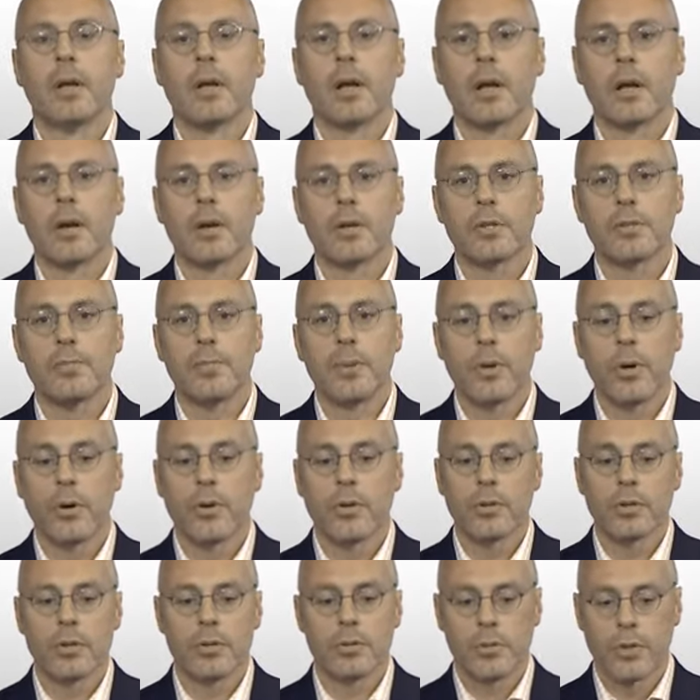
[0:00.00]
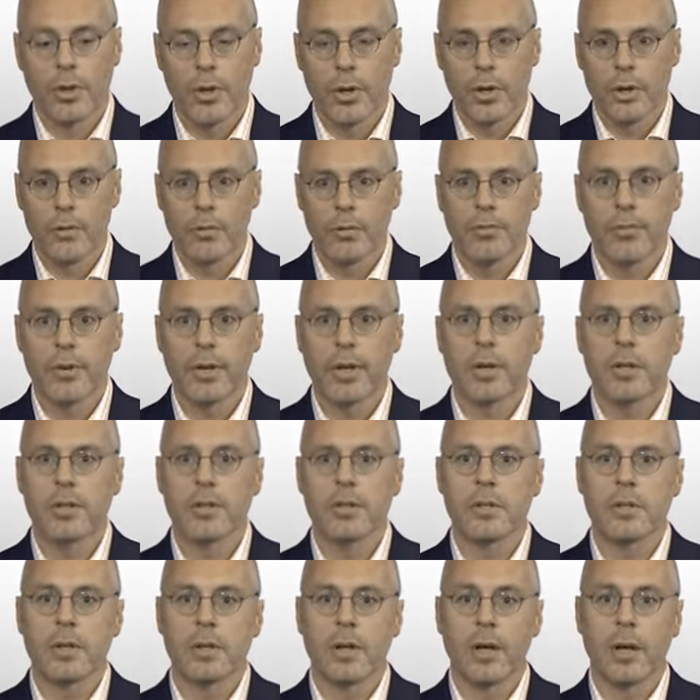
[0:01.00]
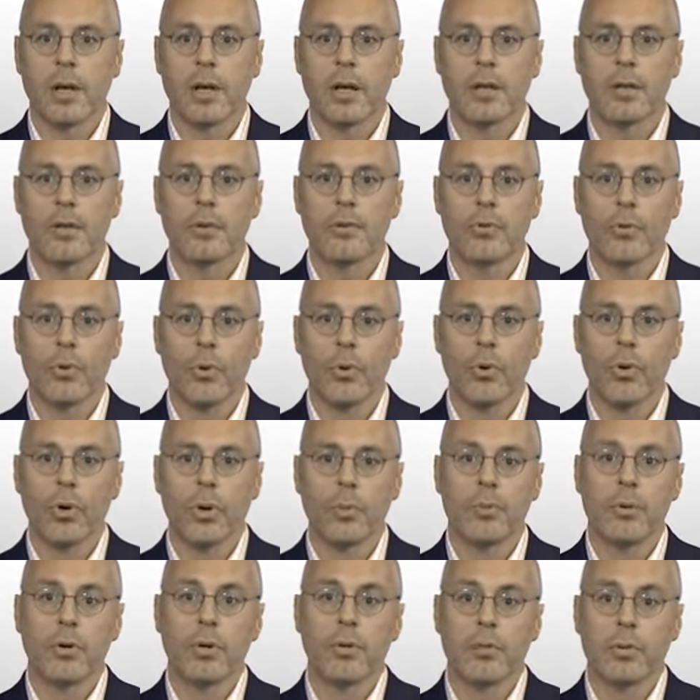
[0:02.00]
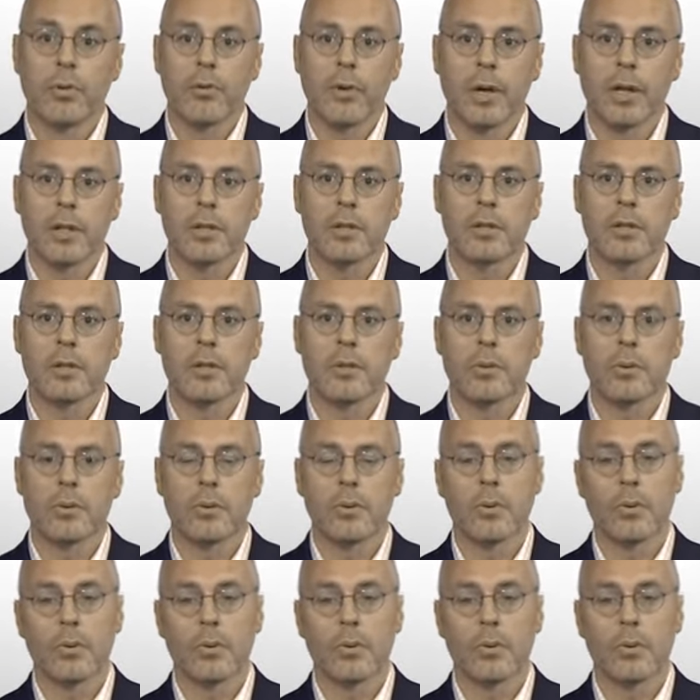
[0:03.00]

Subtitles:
It looks beyond turnover figures and raw approval rates